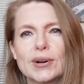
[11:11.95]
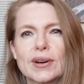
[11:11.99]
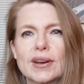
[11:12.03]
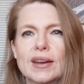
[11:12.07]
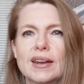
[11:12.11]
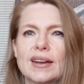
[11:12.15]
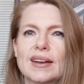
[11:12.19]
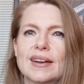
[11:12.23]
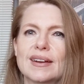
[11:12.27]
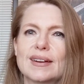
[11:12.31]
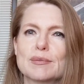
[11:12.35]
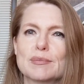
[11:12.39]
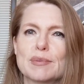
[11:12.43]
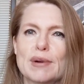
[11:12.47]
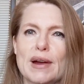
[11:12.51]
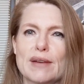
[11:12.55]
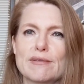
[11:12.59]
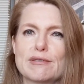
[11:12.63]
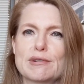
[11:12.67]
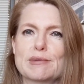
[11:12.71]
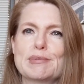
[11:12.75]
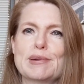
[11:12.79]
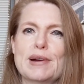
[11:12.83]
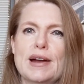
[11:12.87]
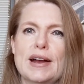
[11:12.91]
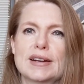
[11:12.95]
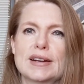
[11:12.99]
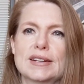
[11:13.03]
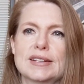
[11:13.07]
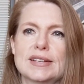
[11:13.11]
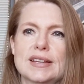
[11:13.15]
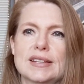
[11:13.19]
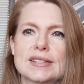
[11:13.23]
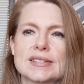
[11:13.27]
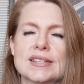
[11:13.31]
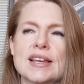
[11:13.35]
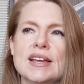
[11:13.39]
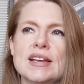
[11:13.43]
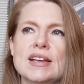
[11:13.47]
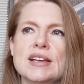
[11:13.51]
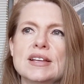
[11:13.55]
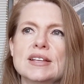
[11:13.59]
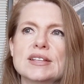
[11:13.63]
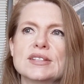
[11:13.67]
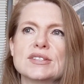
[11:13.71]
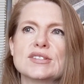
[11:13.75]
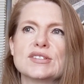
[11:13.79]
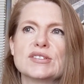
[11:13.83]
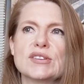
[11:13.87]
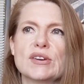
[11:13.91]
working in a private practice.
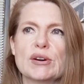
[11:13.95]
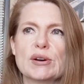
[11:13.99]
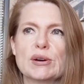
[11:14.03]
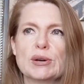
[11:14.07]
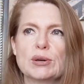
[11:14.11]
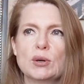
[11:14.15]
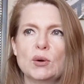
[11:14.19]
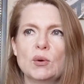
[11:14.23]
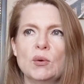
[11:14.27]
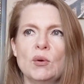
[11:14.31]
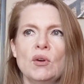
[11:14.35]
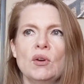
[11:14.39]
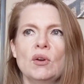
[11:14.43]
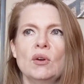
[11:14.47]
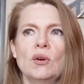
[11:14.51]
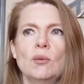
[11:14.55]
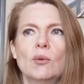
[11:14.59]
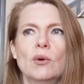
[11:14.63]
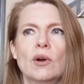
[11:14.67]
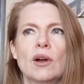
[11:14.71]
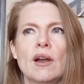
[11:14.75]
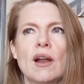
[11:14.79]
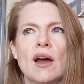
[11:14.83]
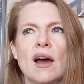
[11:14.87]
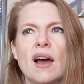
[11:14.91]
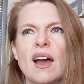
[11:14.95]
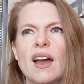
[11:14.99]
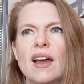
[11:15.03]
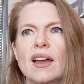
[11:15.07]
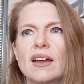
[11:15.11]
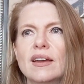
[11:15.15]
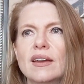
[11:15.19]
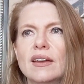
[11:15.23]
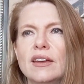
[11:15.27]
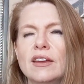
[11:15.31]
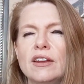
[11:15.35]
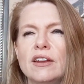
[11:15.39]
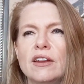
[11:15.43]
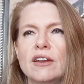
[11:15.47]
So we're not